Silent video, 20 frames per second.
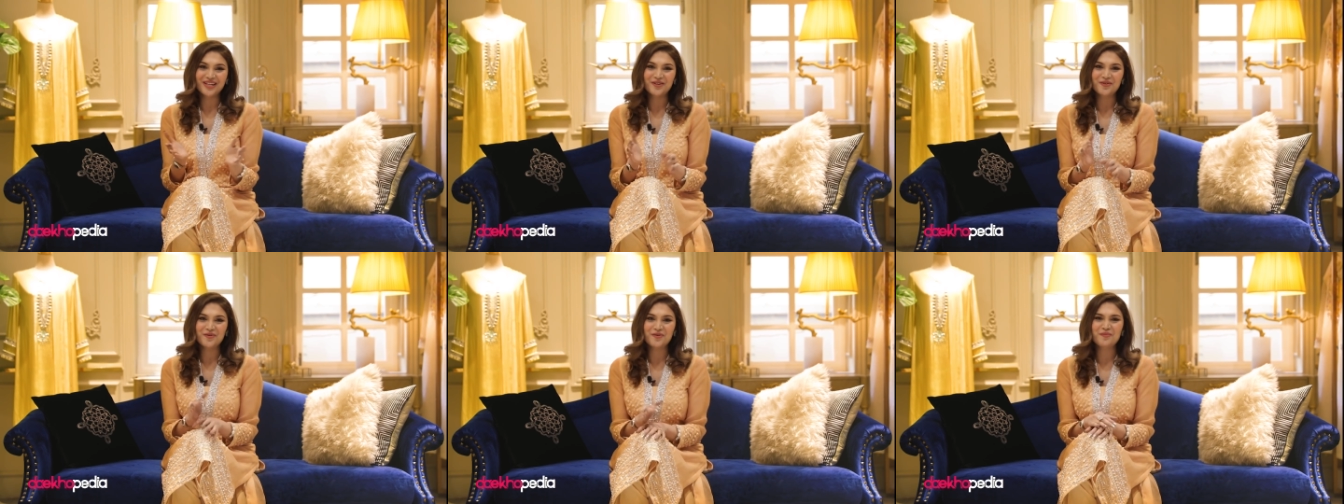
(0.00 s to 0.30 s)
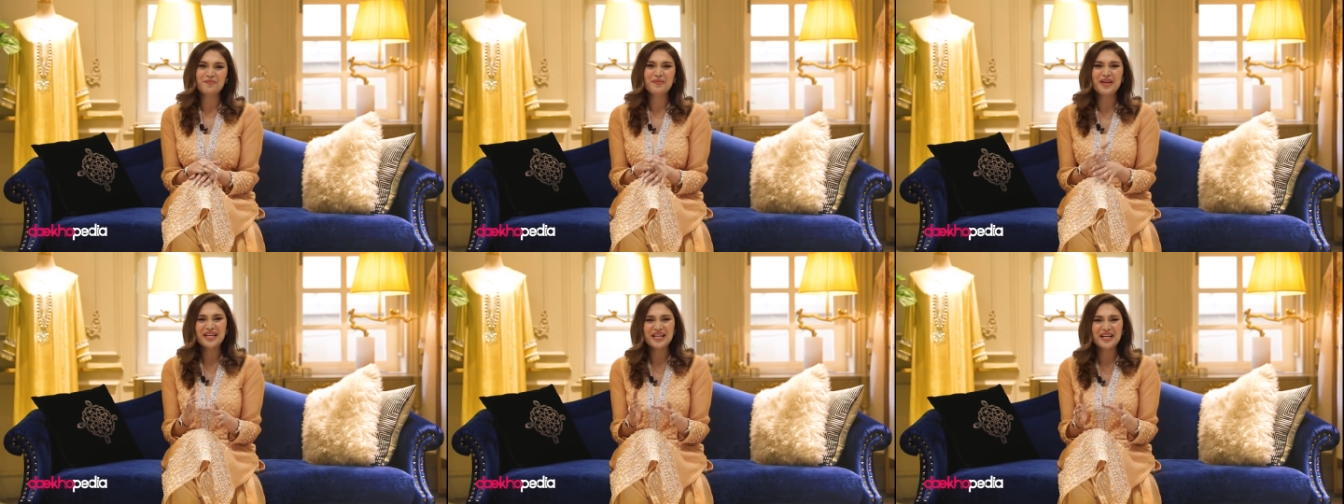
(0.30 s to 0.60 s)
you
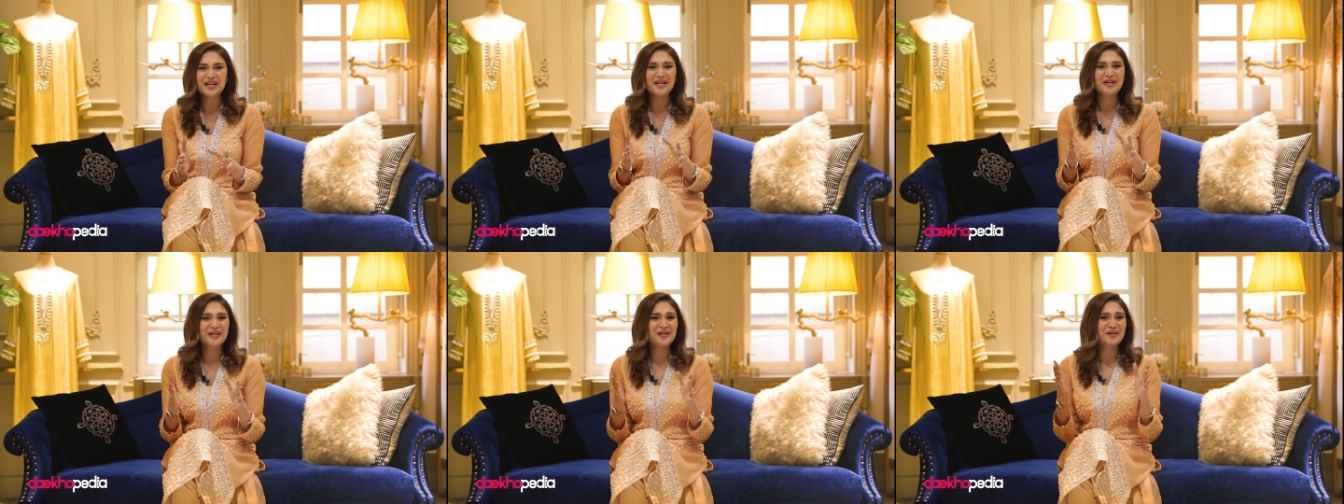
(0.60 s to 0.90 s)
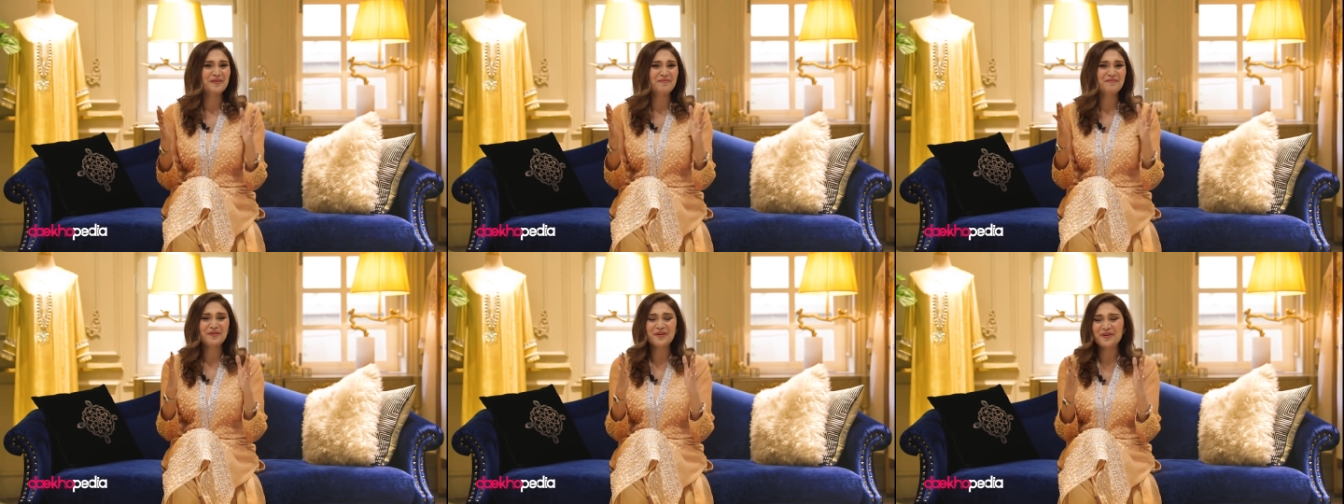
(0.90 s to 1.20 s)
know,
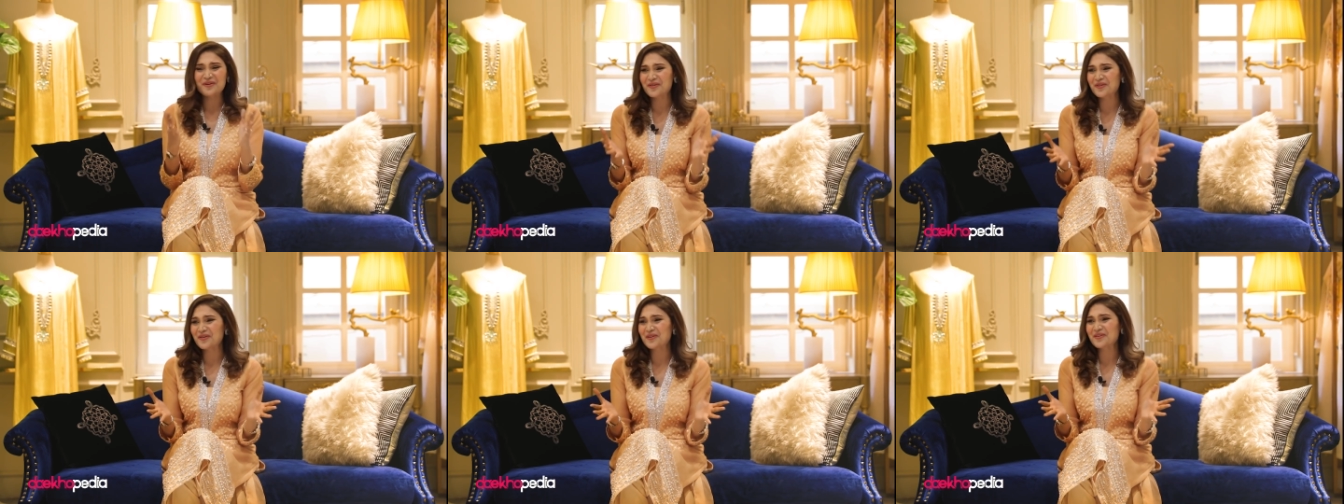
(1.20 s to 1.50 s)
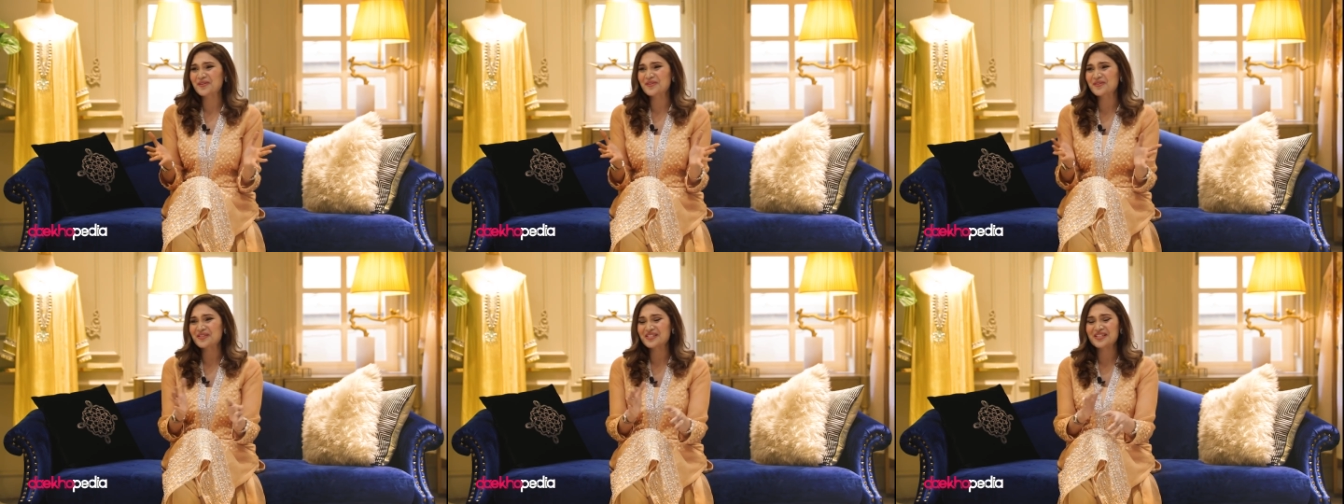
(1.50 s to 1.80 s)
makeup,
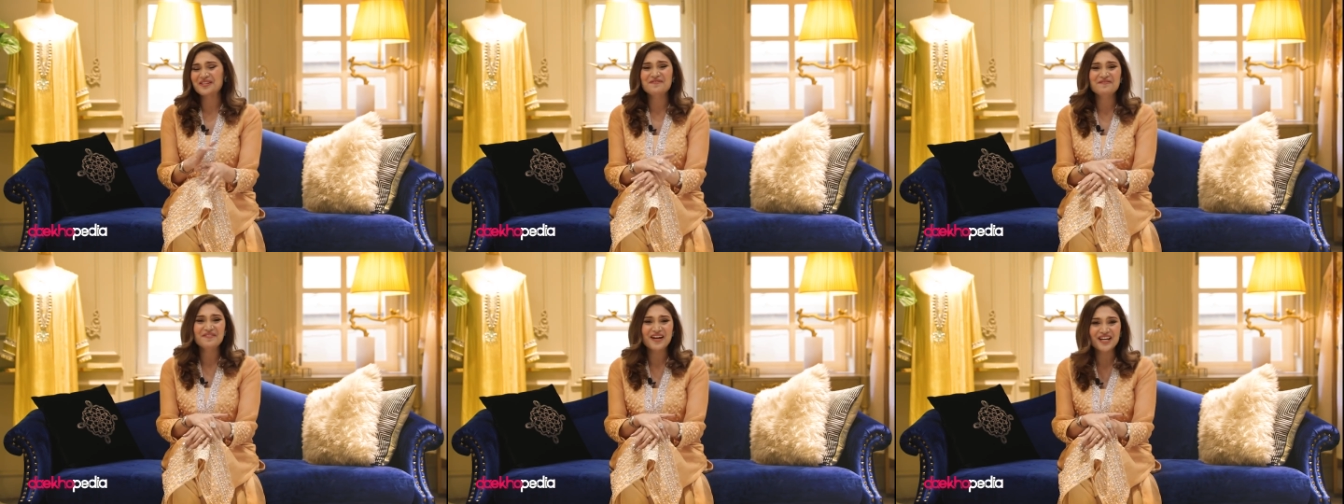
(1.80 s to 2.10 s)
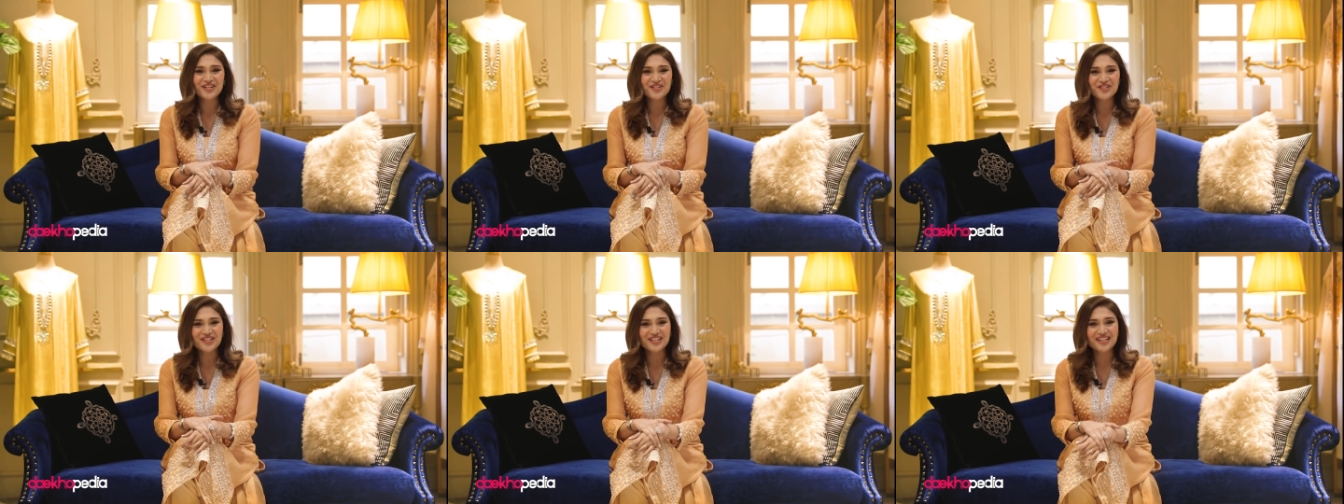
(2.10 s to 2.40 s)
clothes and
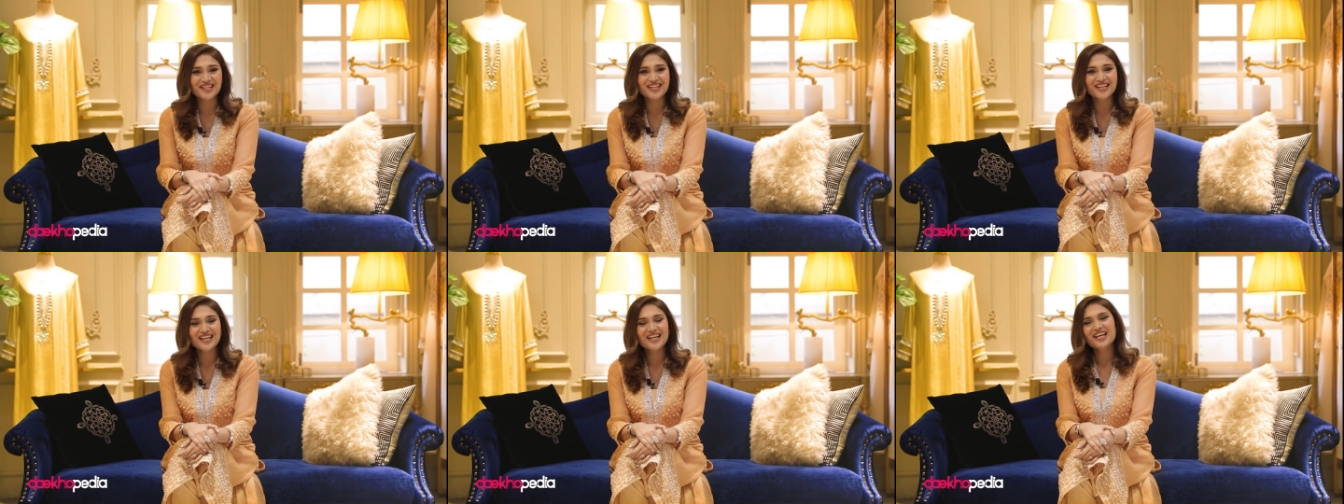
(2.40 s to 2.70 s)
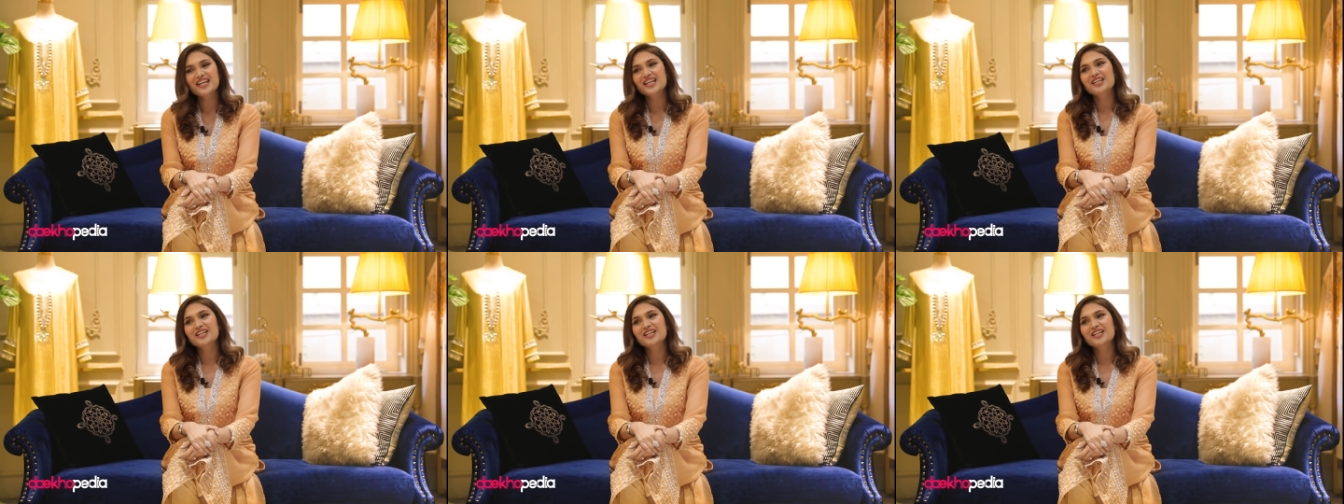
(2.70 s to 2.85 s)
fashion,